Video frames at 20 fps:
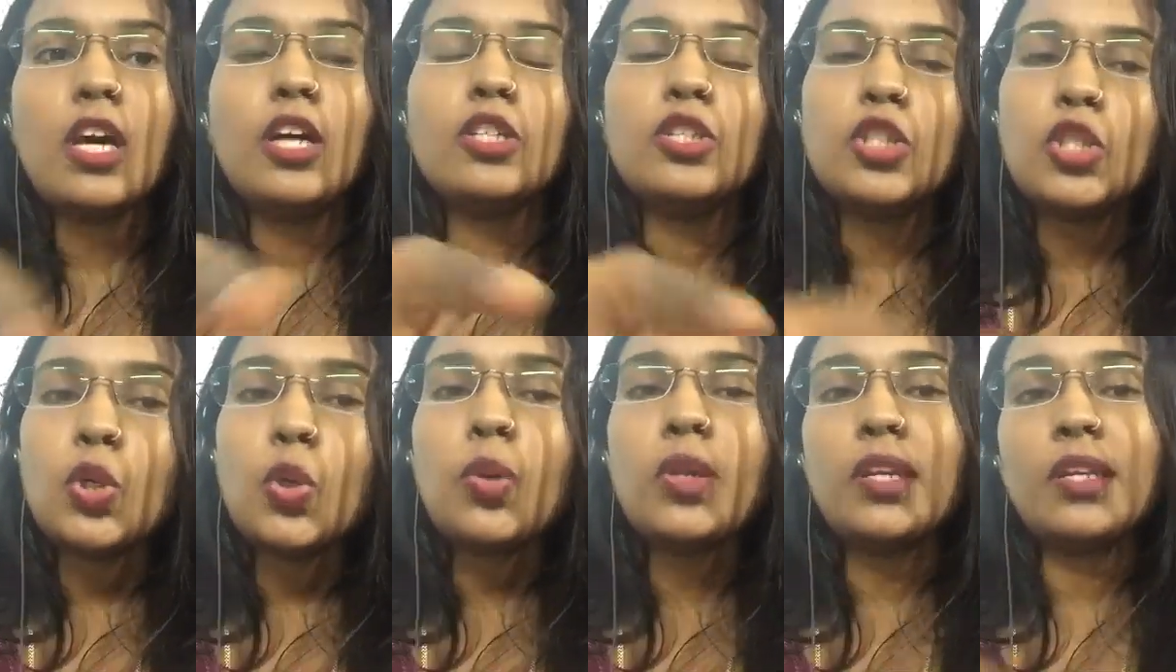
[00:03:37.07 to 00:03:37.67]

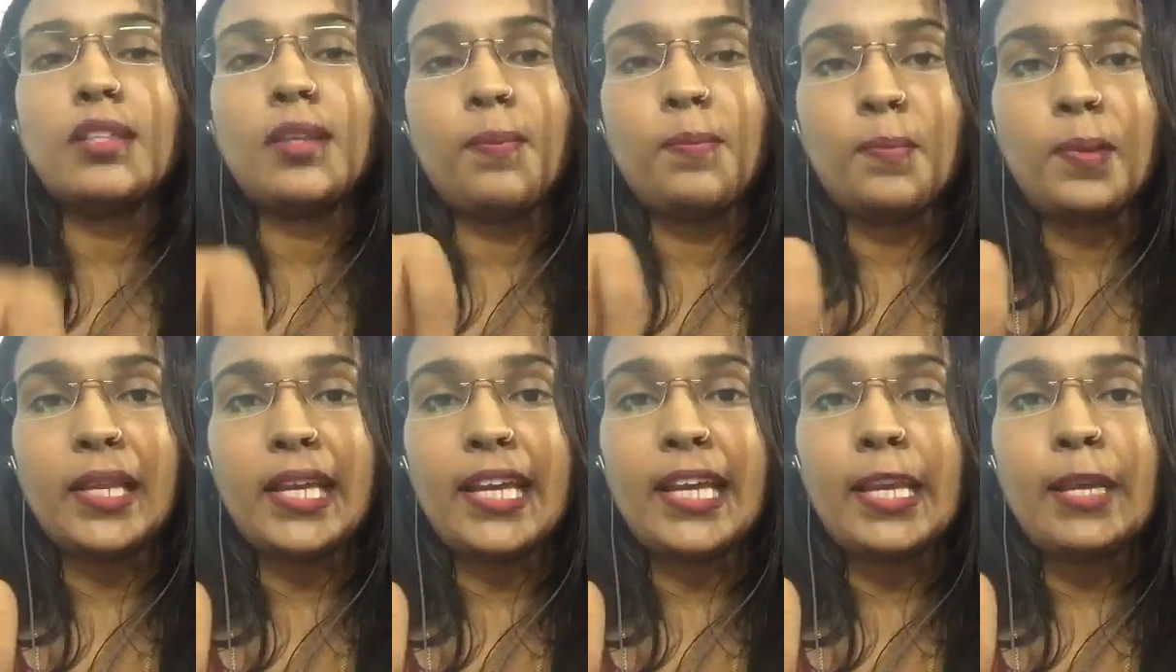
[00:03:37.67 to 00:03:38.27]
during the
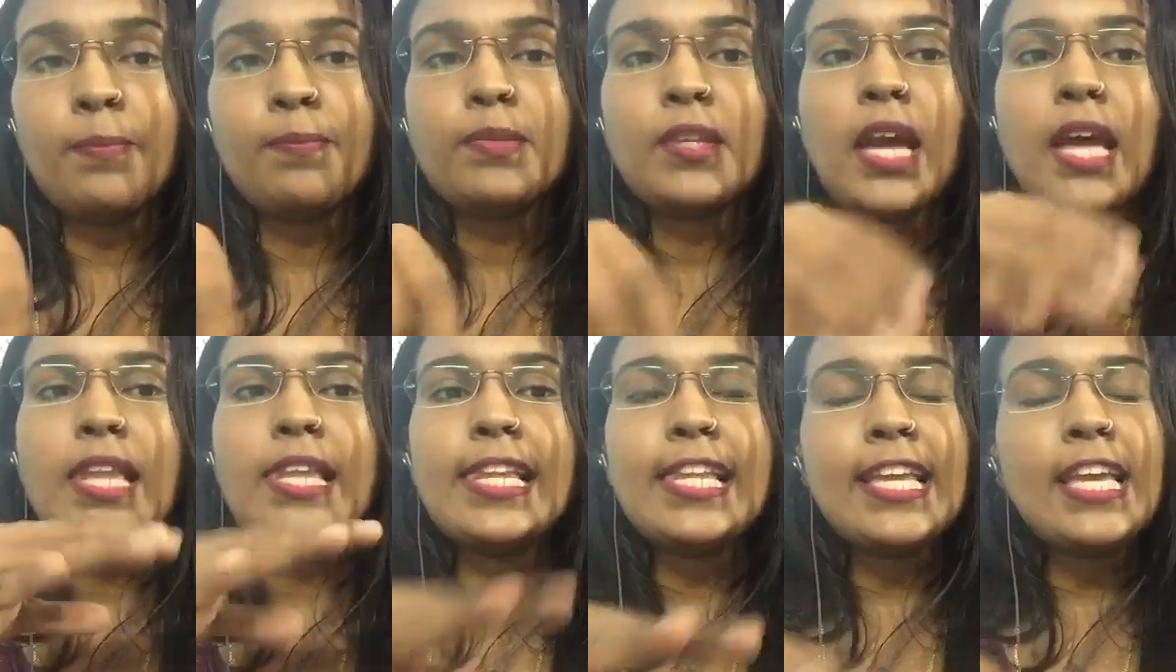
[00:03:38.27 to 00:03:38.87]
play,
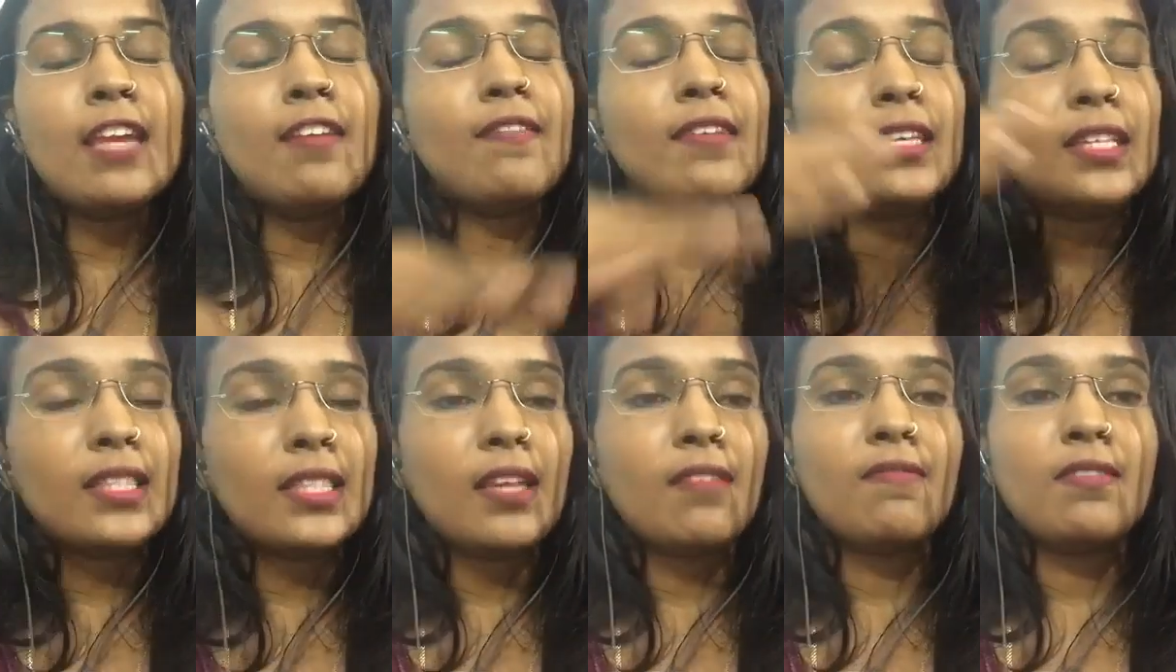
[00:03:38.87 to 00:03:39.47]
leaving
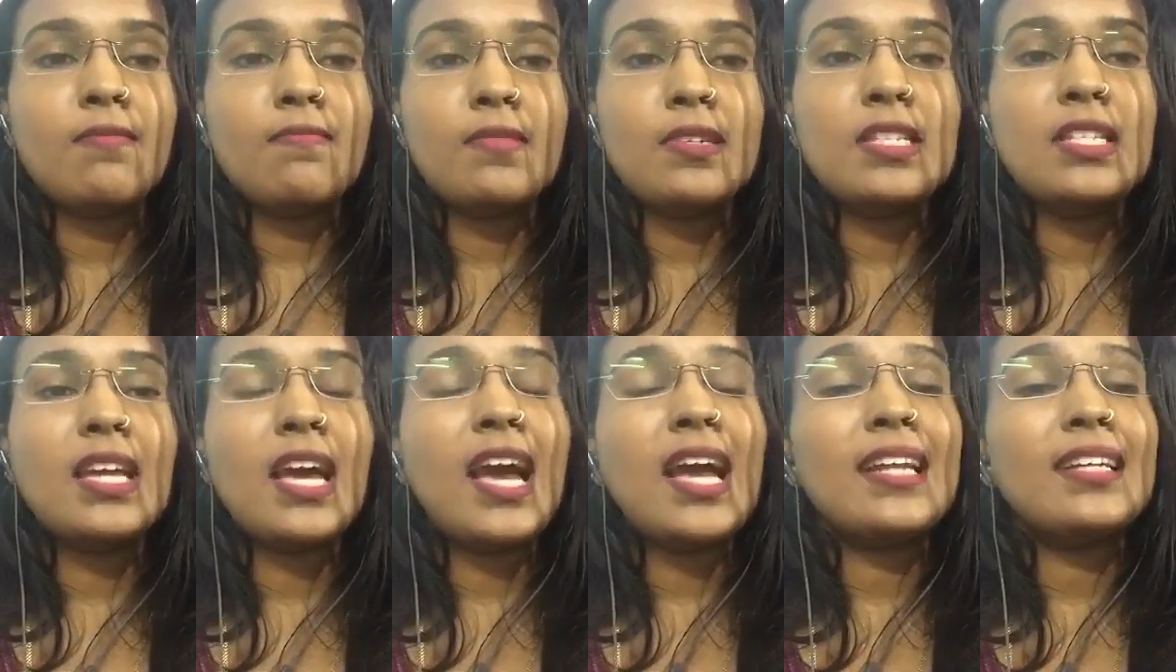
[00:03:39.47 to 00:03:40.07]
the women